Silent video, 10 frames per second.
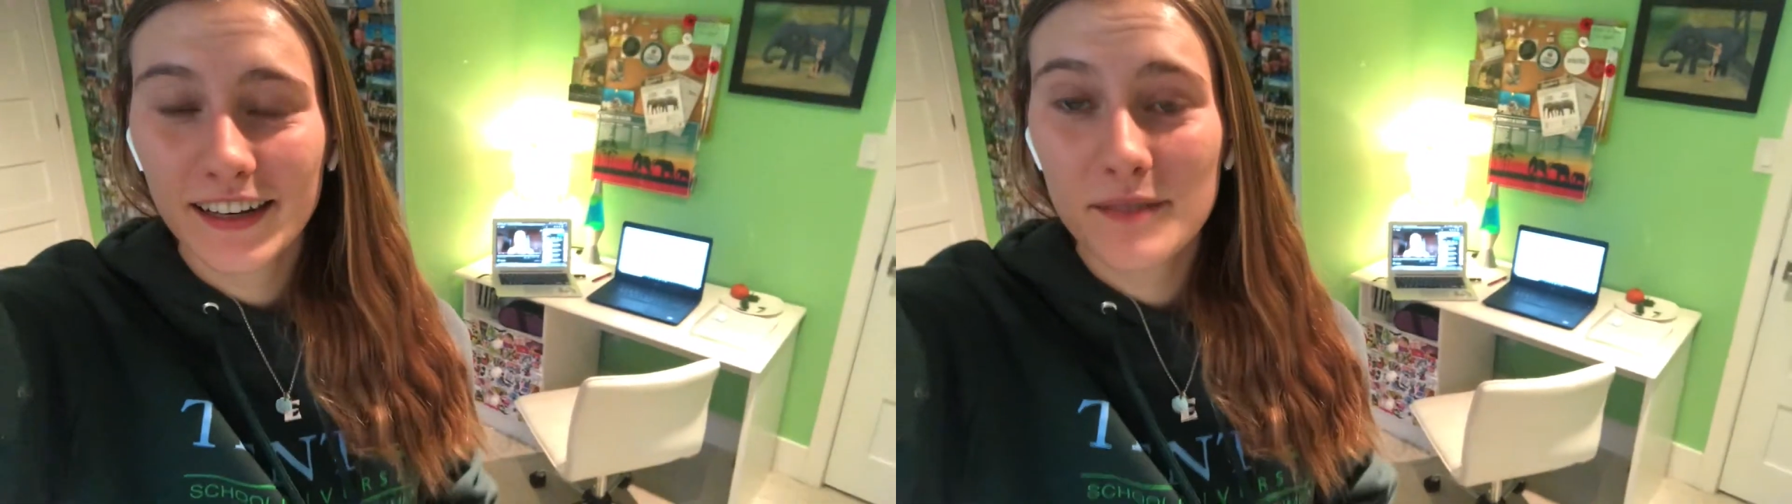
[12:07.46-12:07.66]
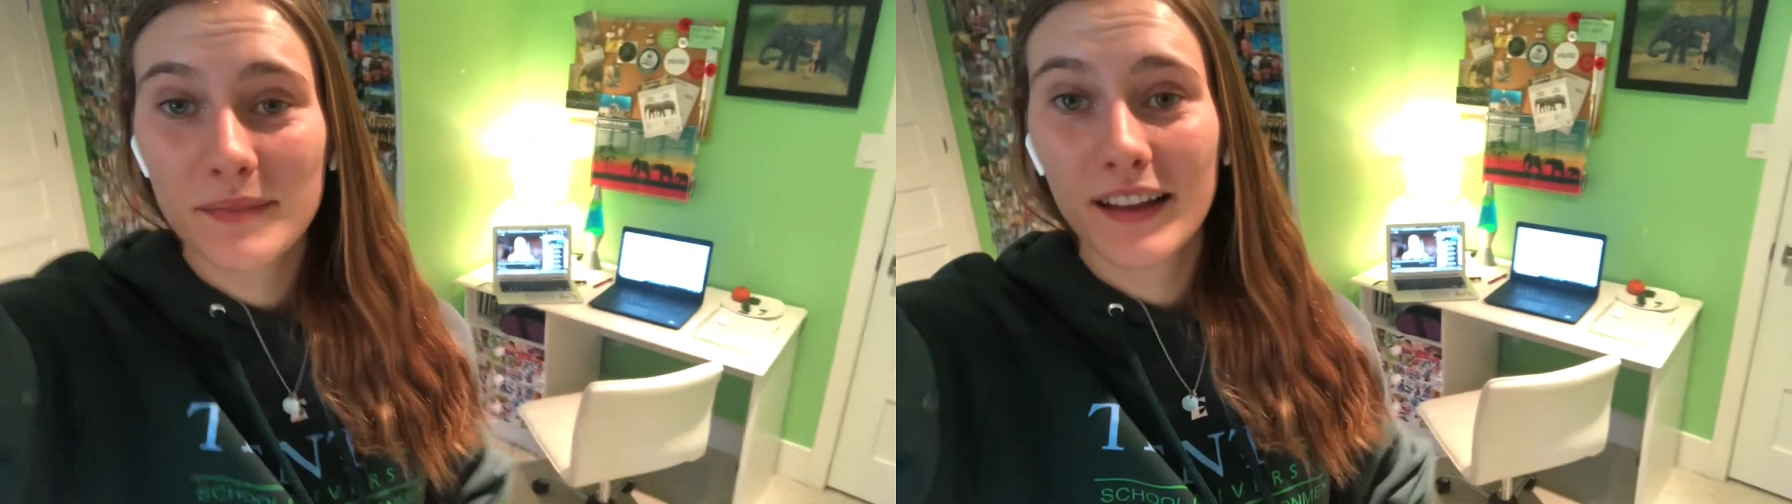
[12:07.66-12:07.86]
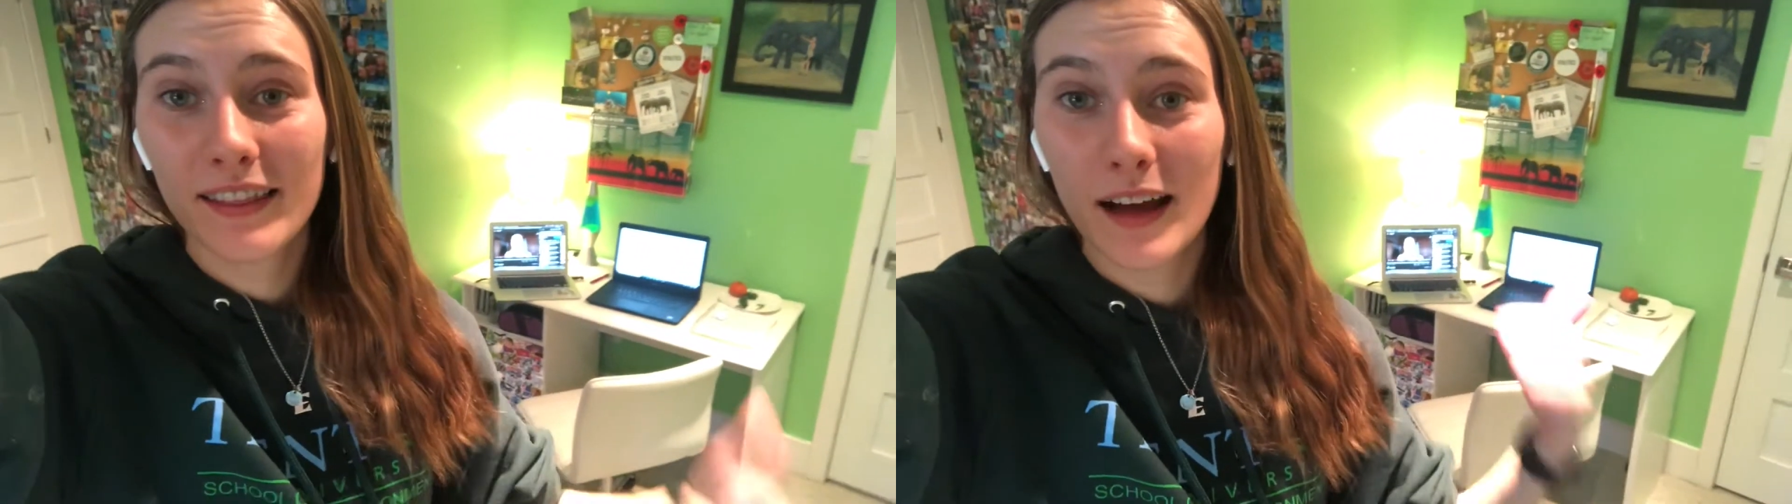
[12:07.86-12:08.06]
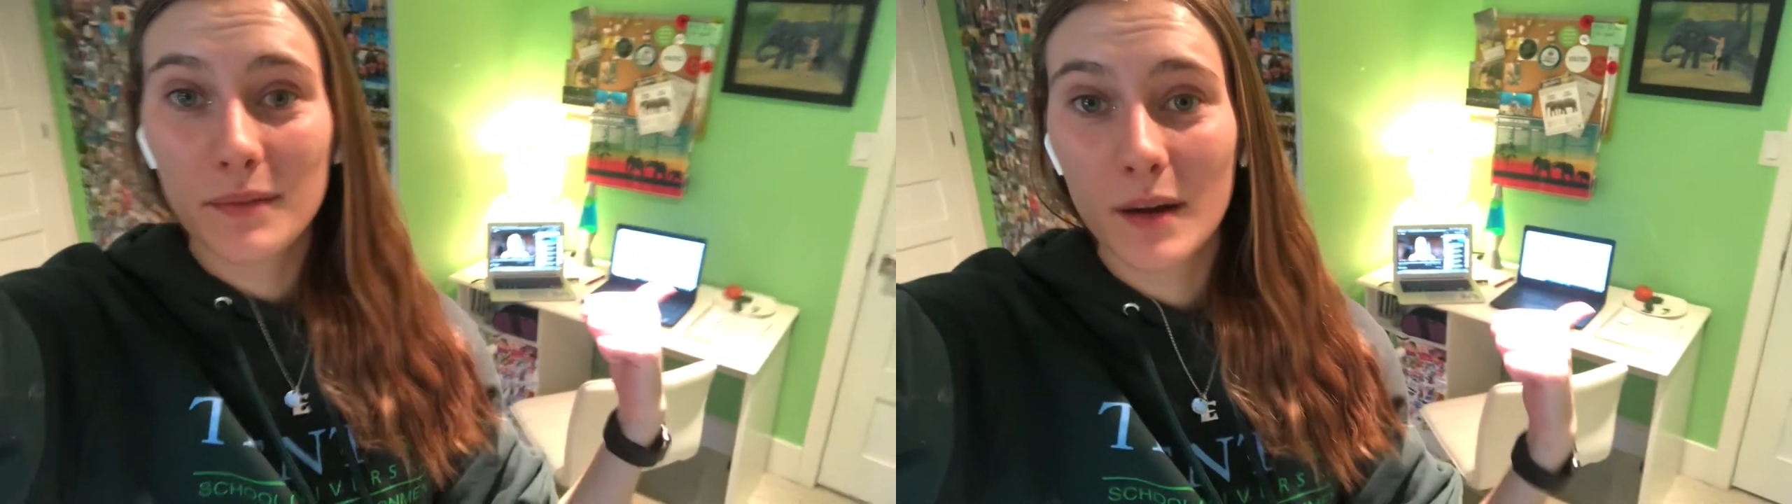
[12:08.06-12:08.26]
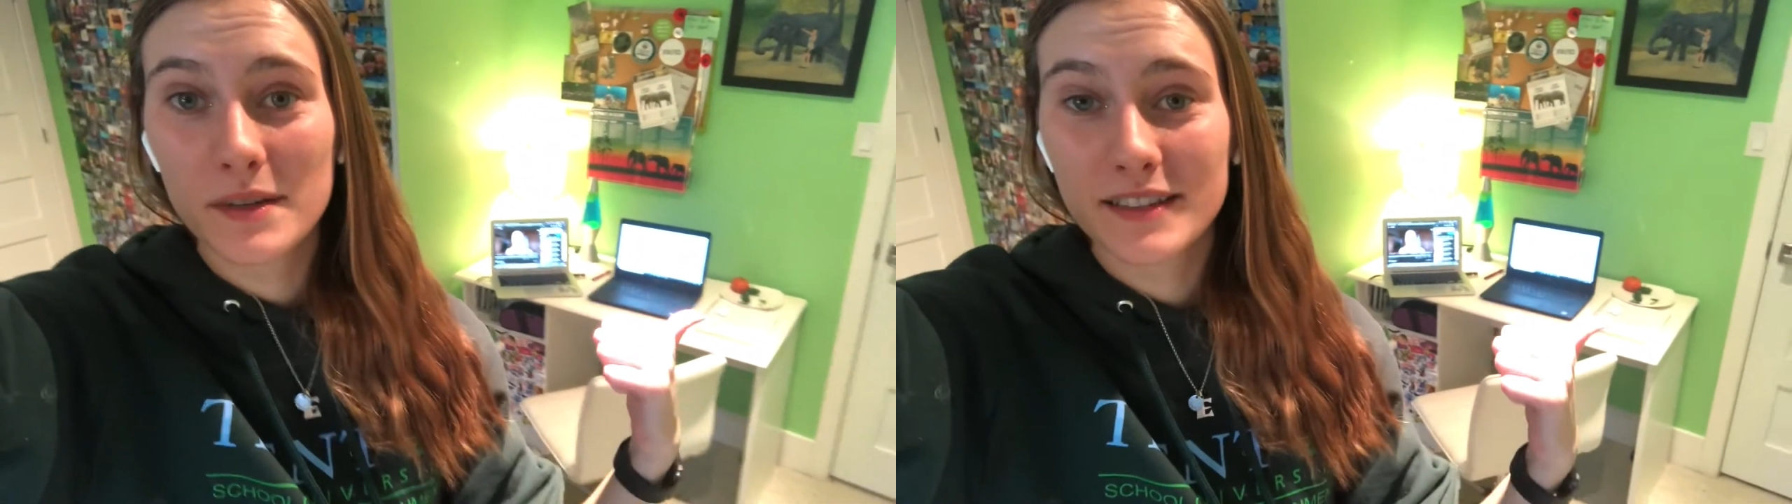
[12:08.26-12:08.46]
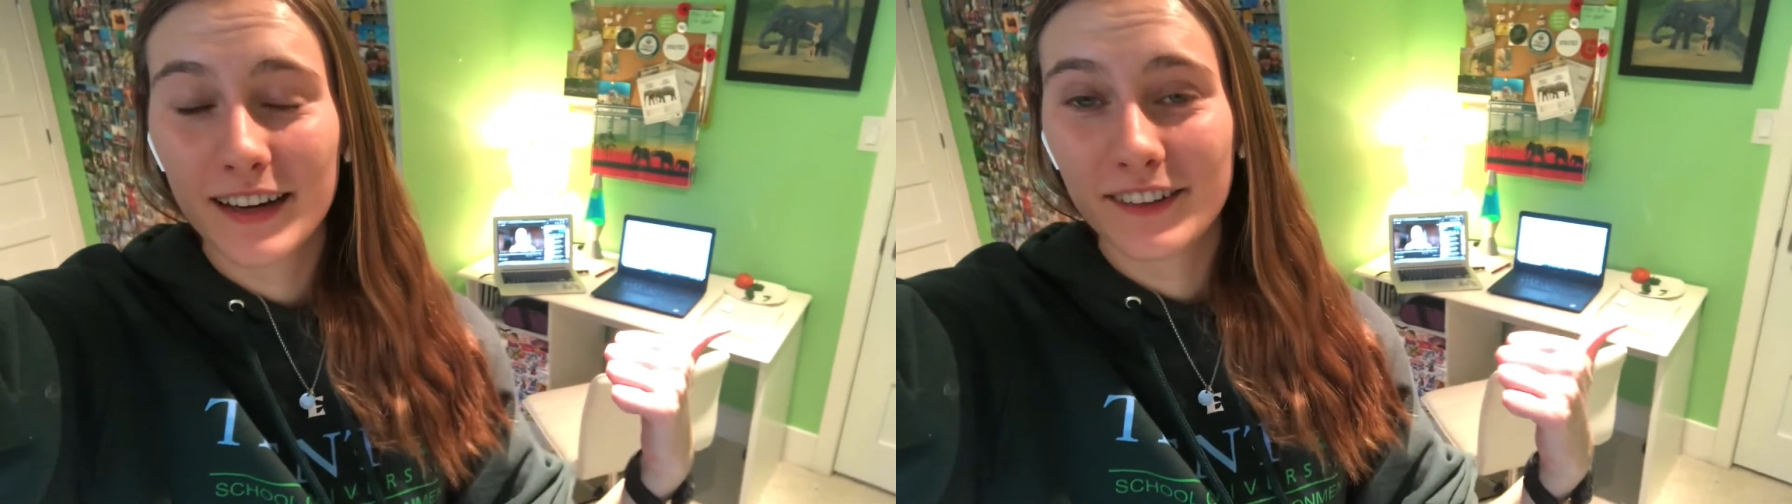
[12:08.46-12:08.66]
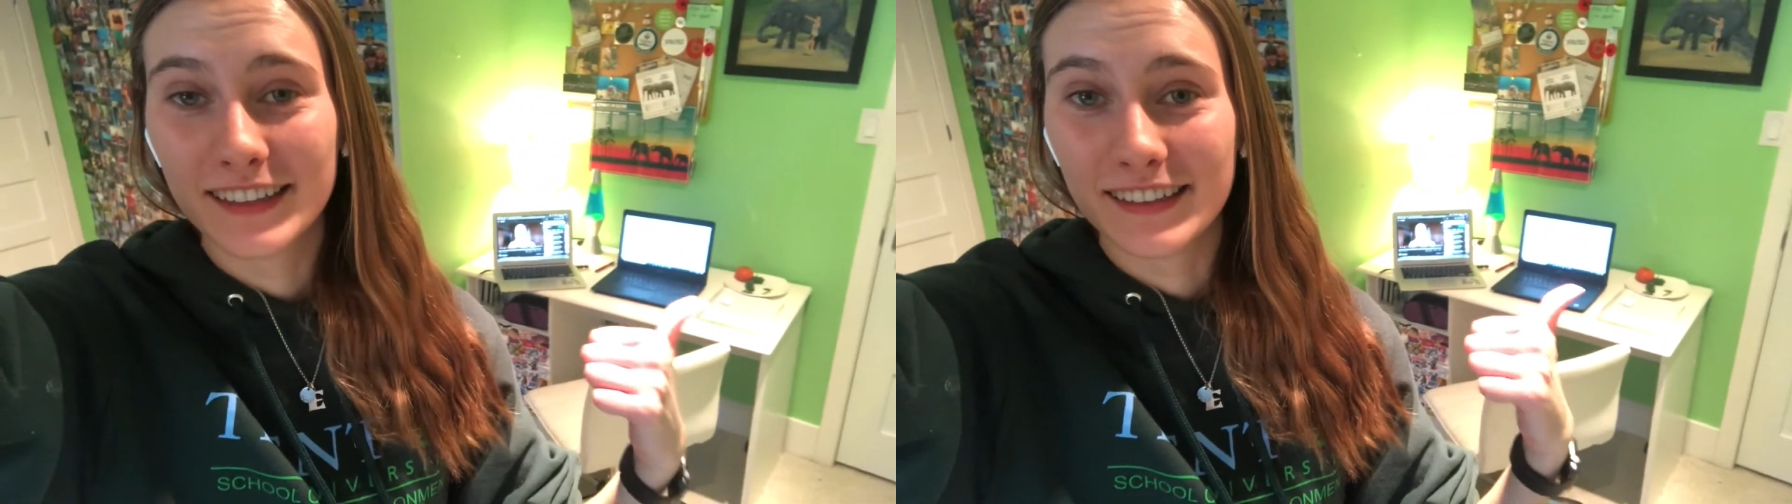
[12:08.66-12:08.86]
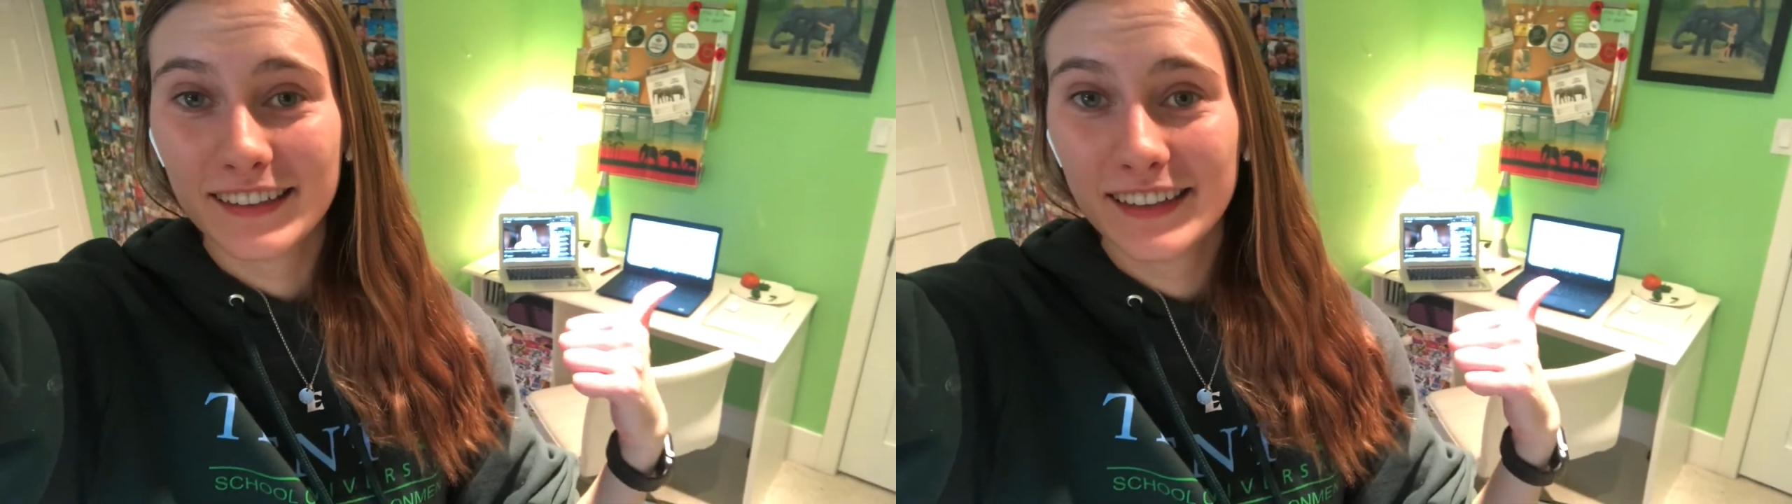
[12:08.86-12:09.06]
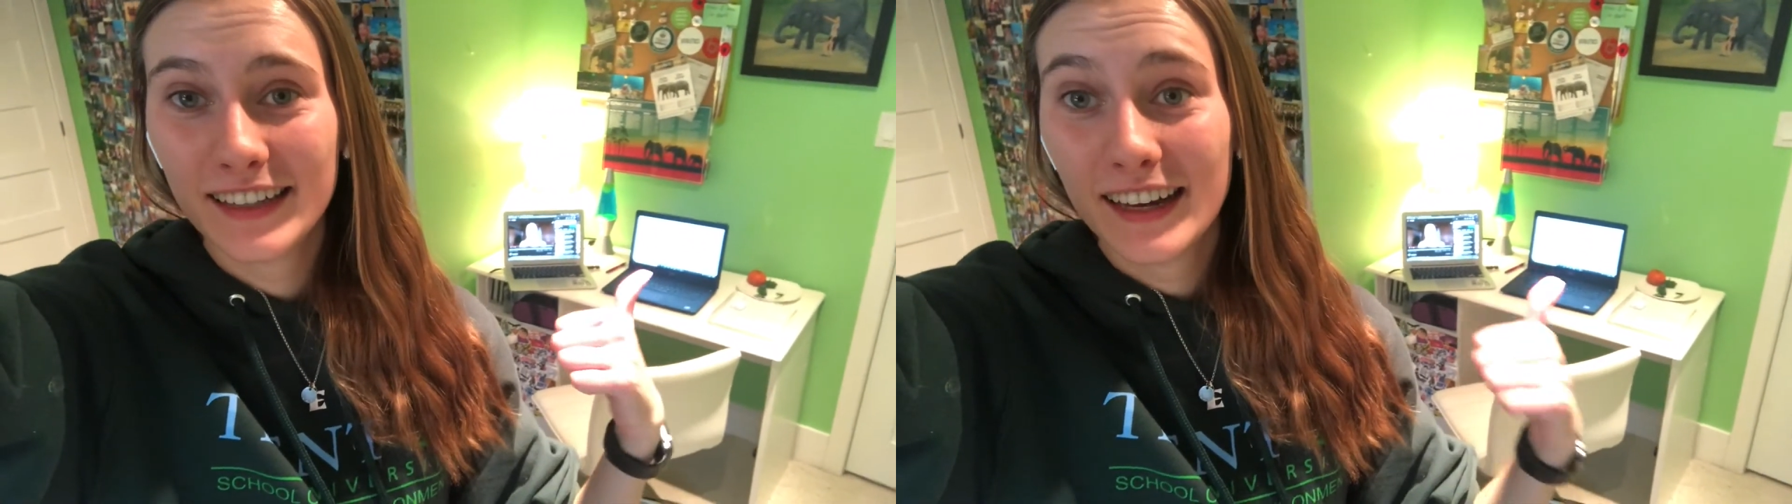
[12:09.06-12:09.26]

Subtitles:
my laptop is now in.